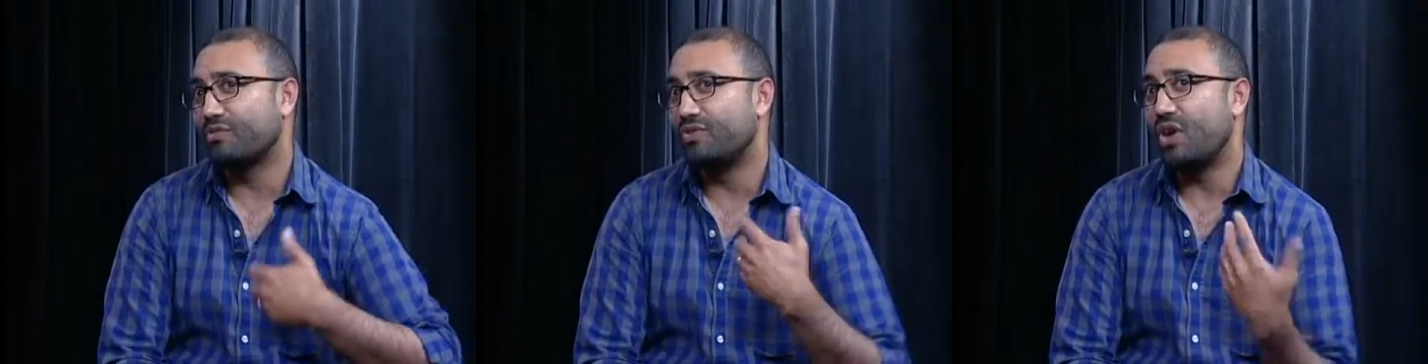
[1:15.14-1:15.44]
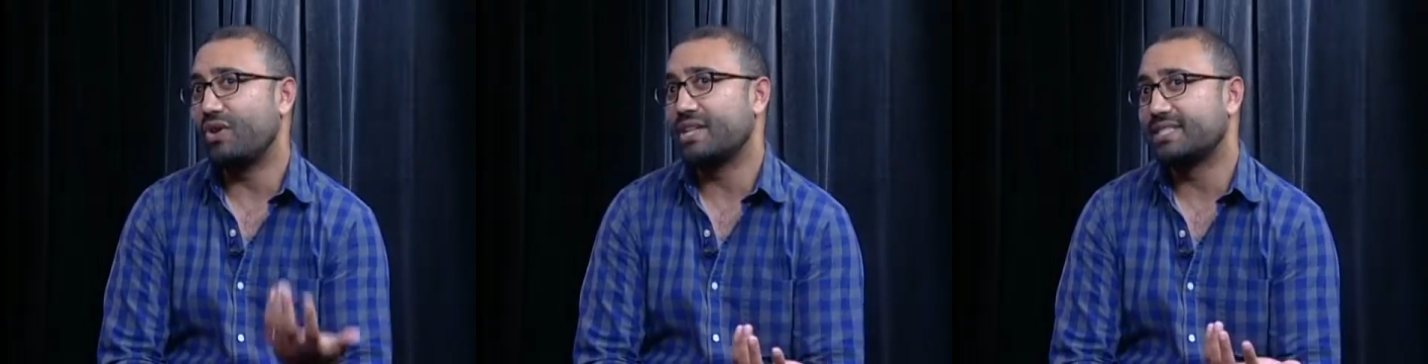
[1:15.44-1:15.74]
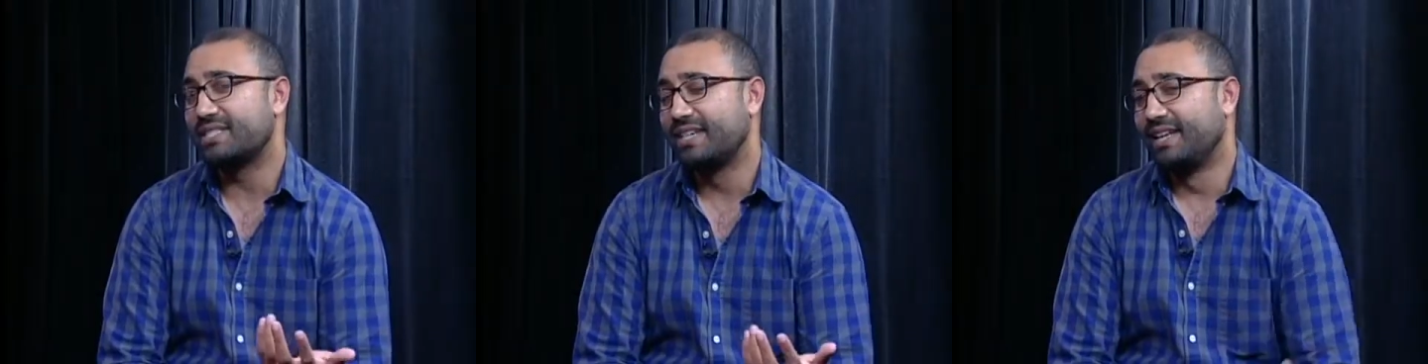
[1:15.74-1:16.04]
of noticed
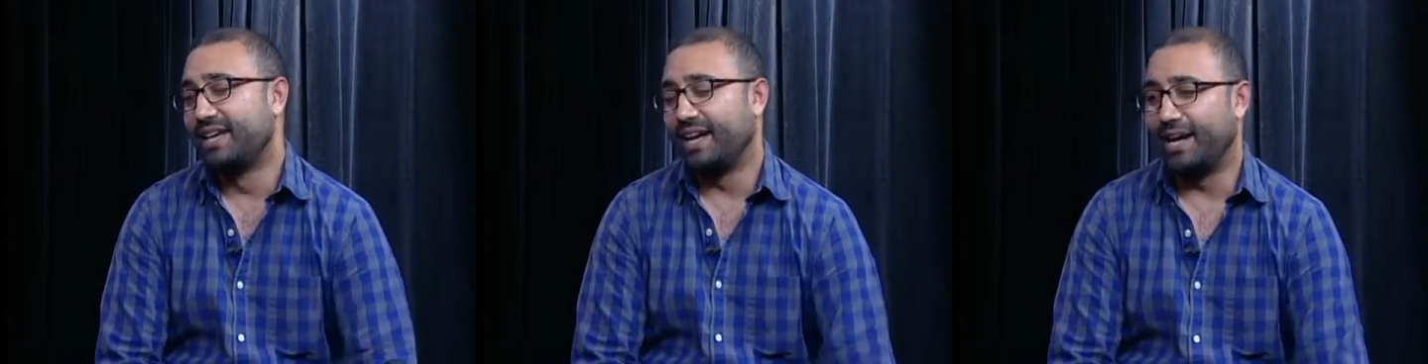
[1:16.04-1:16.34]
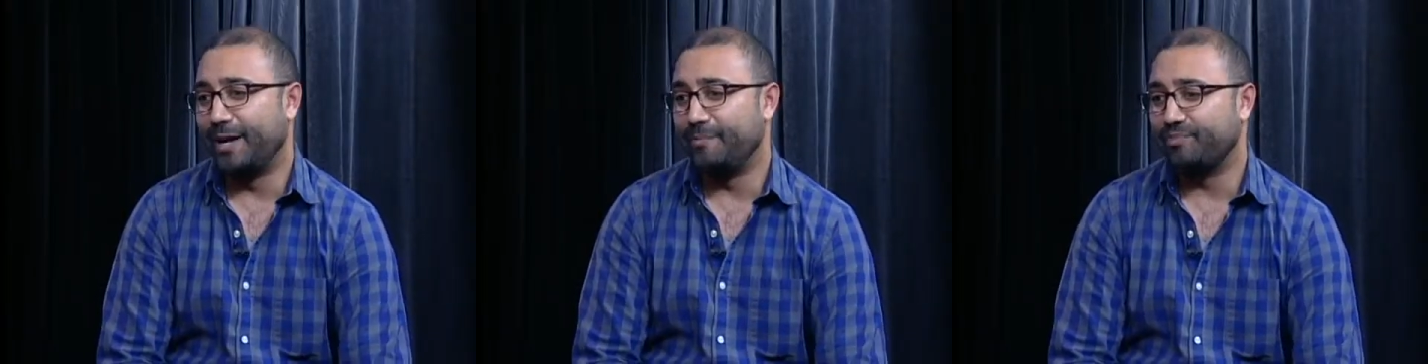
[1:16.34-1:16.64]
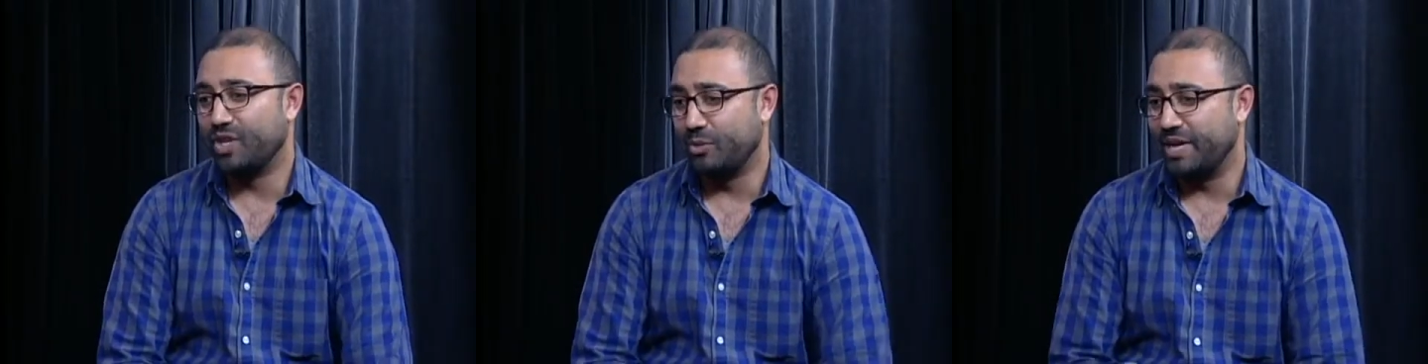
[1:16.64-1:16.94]
noticed,
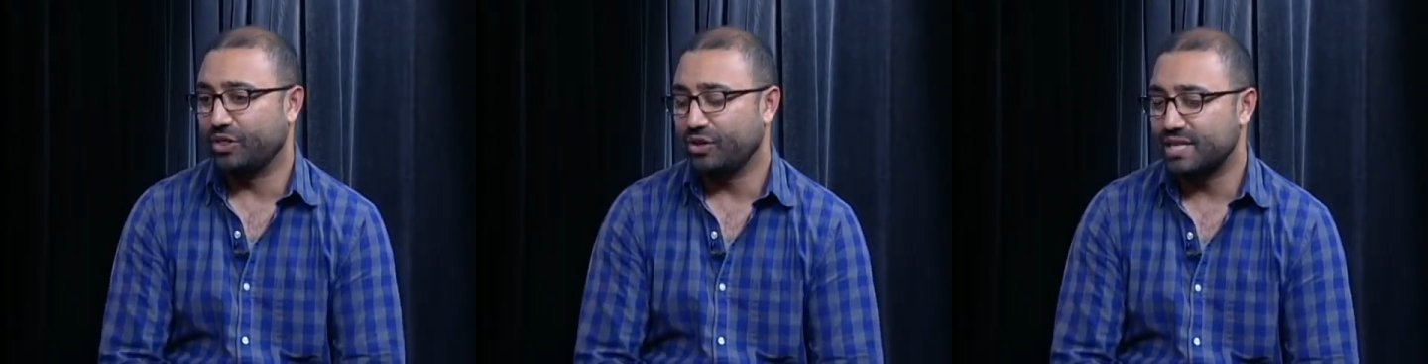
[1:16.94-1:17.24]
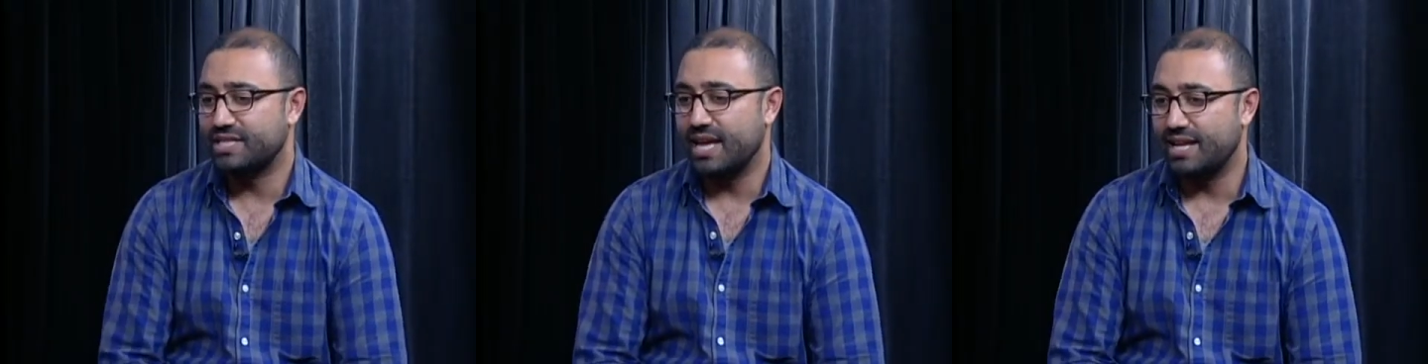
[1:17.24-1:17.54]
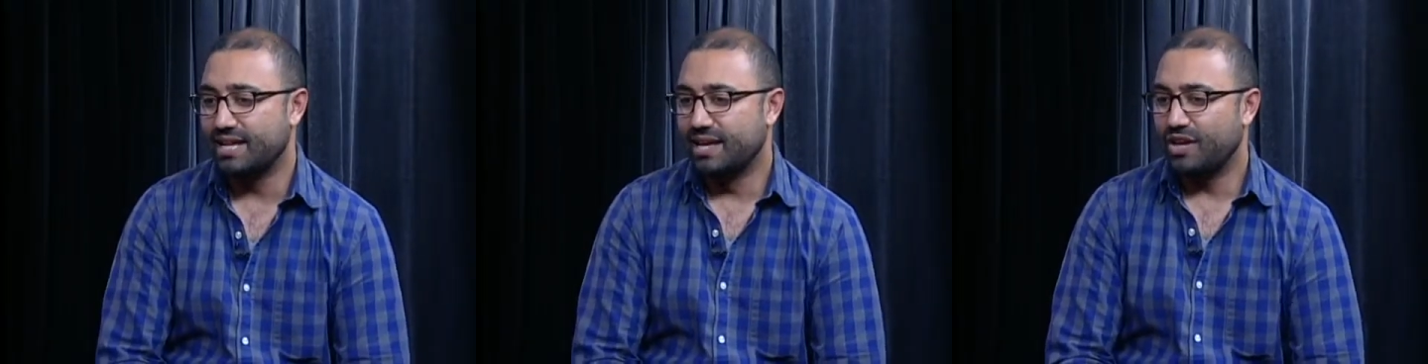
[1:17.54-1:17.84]
um, you know, in my 30s
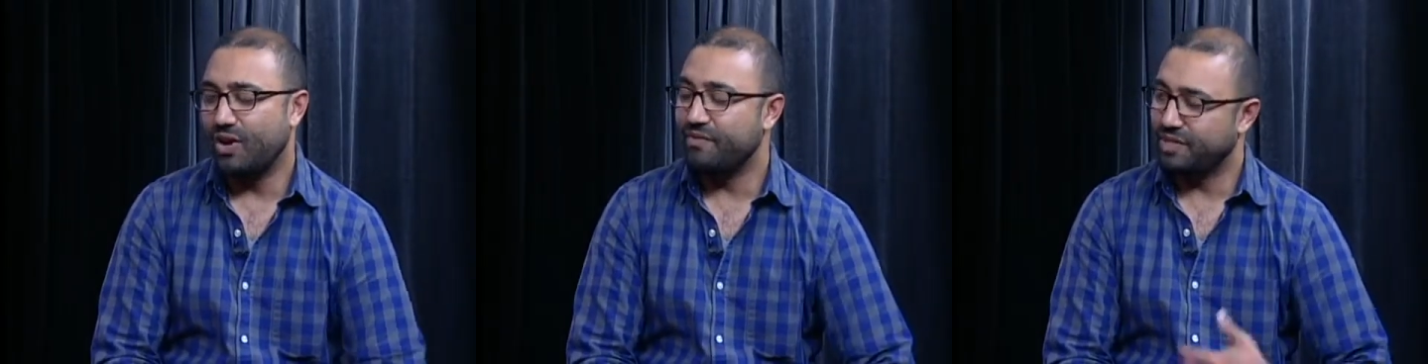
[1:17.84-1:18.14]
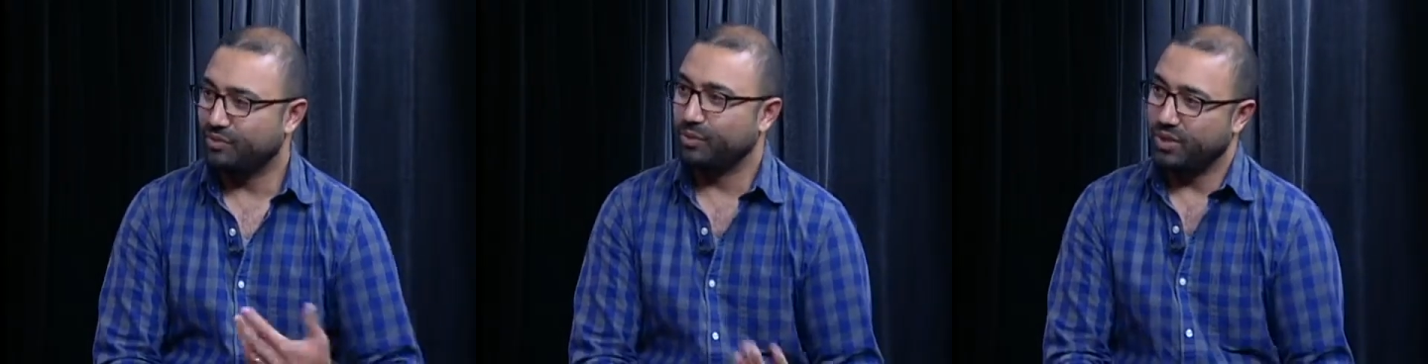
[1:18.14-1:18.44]
that, you know, I have a different